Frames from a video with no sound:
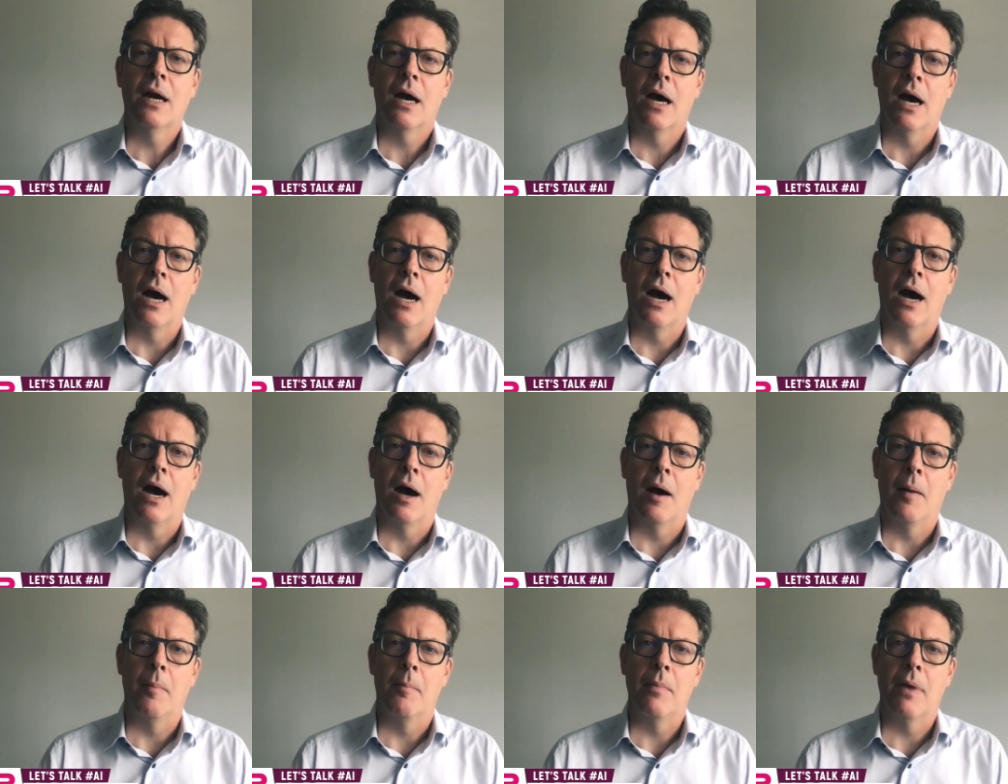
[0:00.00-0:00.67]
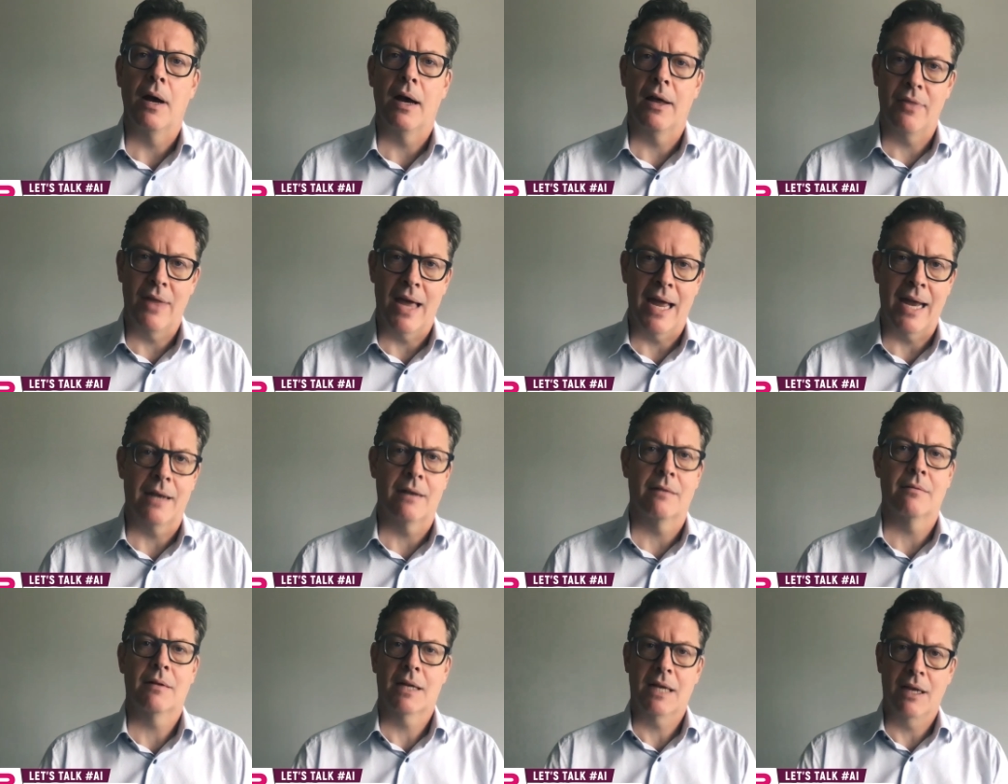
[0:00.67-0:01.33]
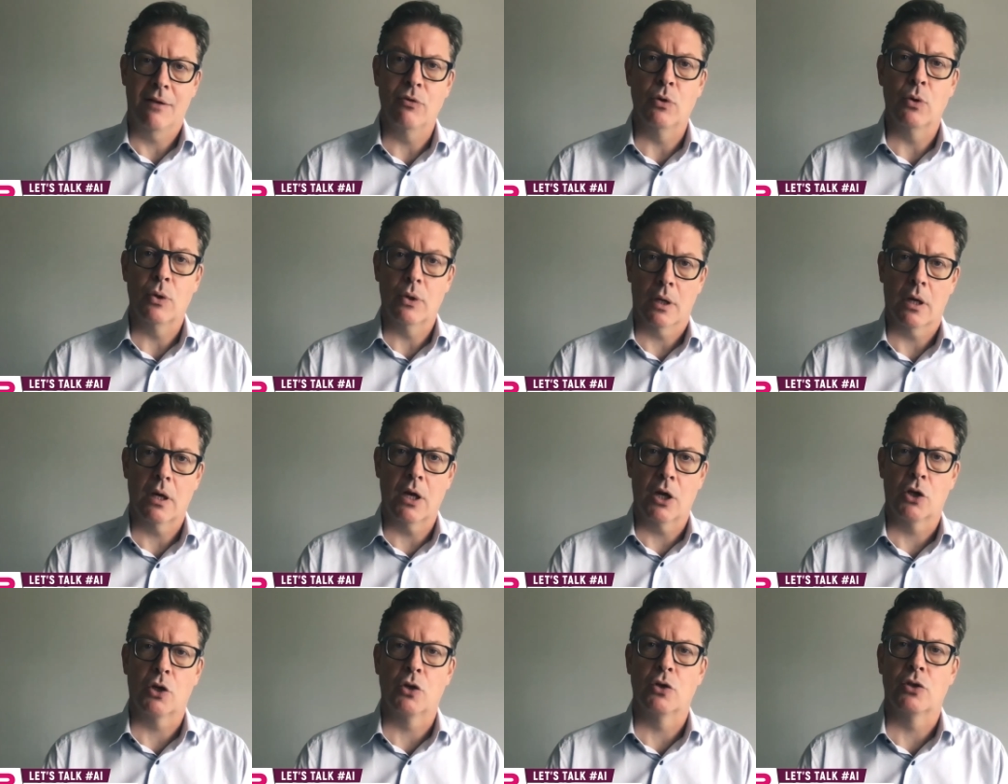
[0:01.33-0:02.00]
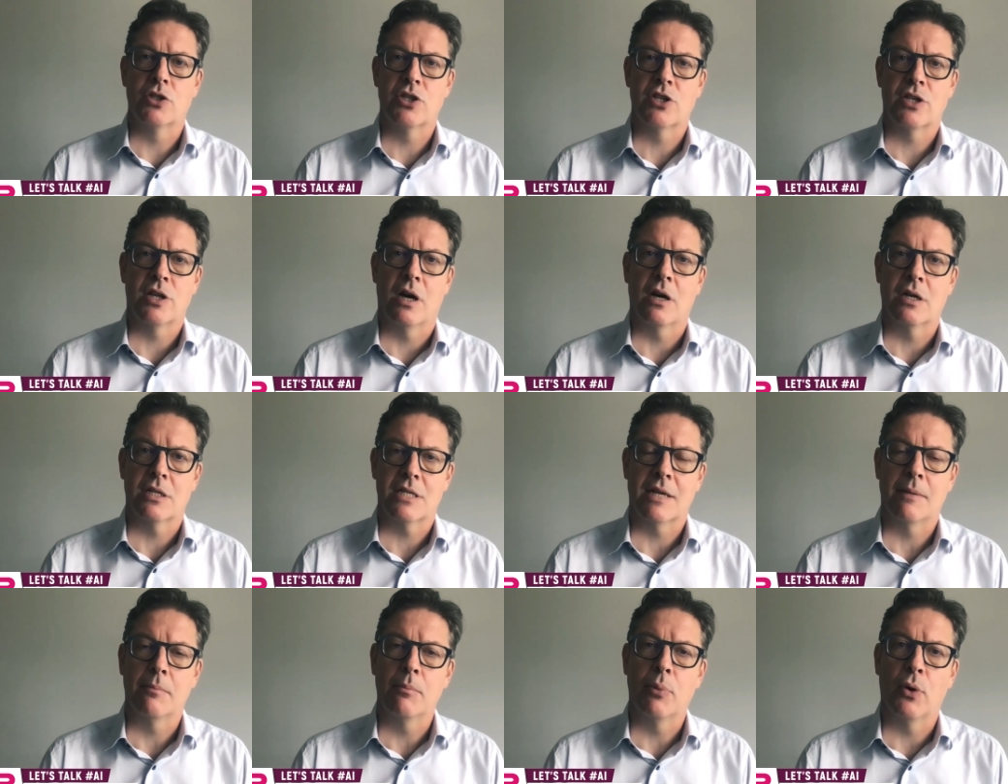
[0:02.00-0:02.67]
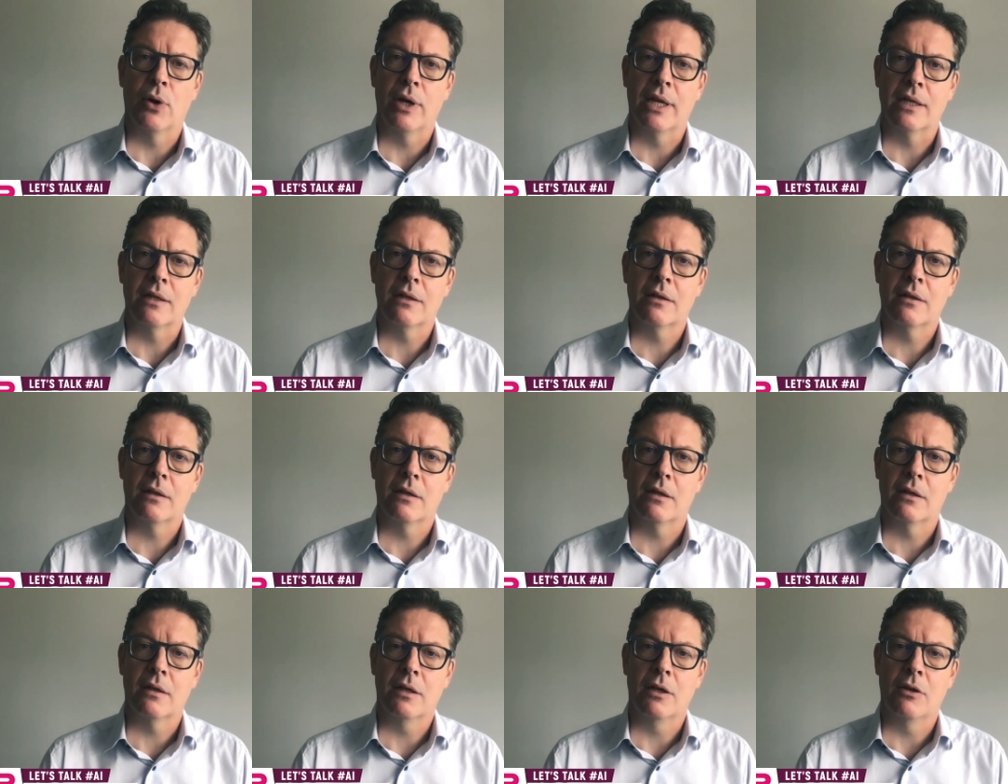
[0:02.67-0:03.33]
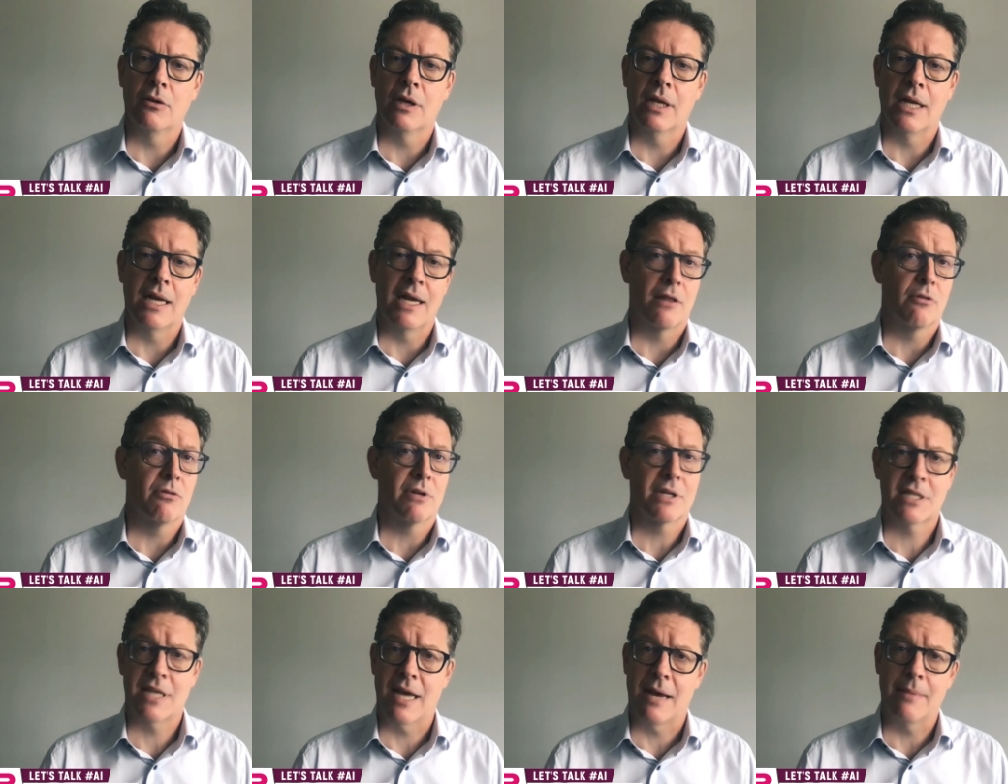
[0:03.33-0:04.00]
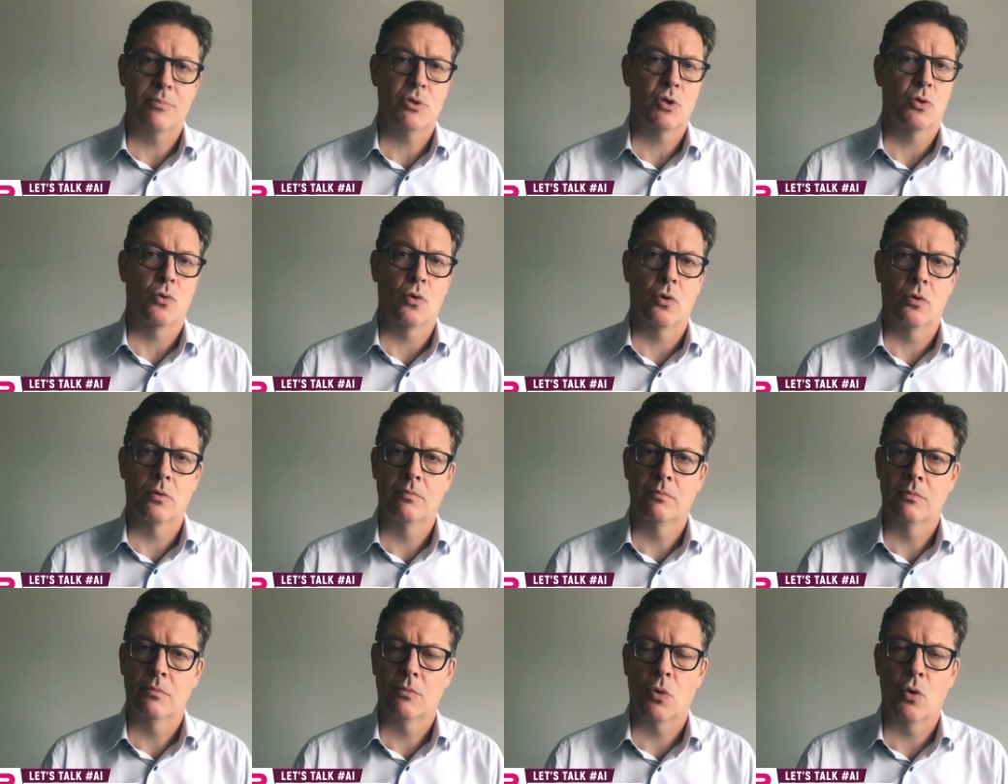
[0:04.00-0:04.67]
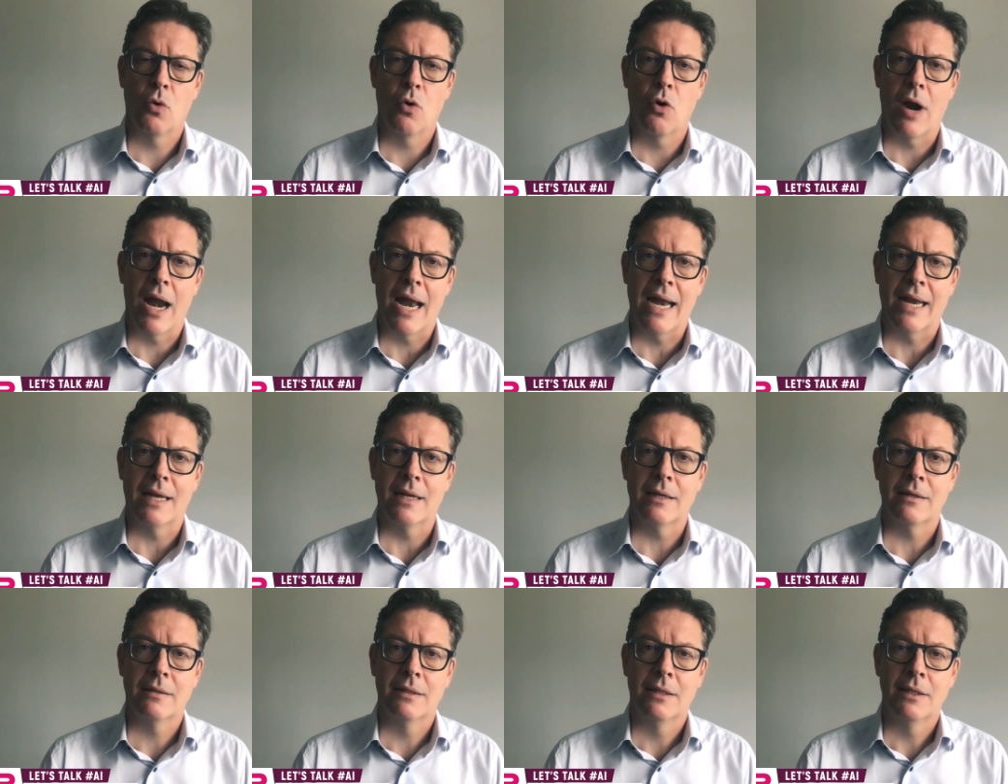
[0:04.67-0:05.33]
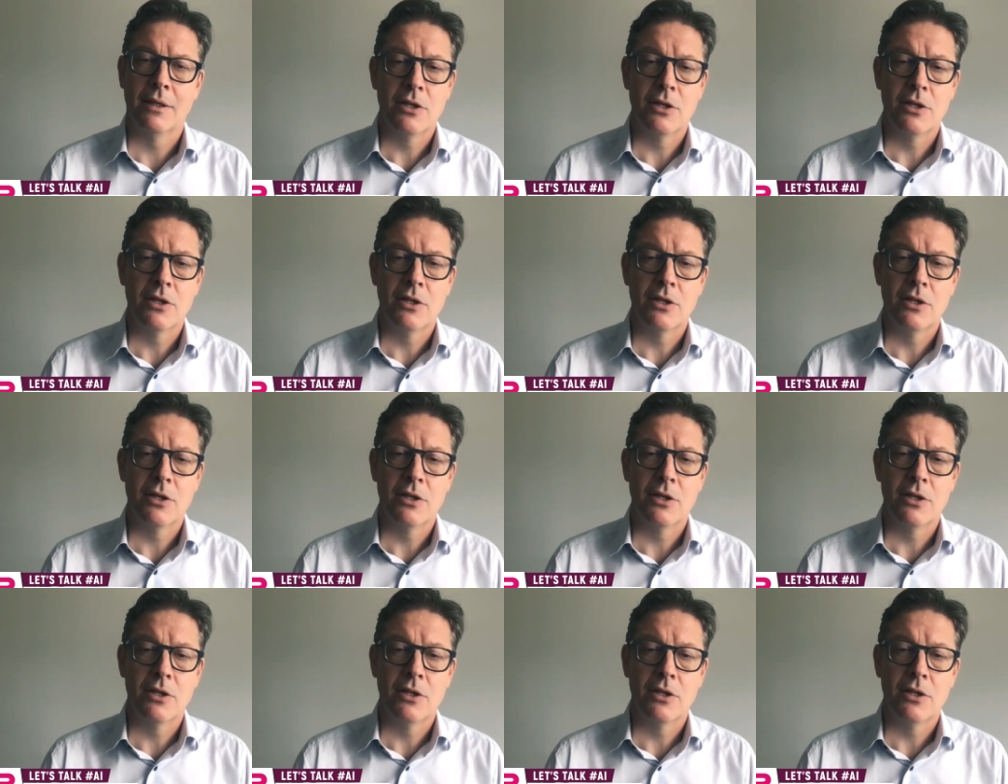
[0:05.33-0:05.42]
Um, and then give you a, a, good starting point that you can either accept or, or edit.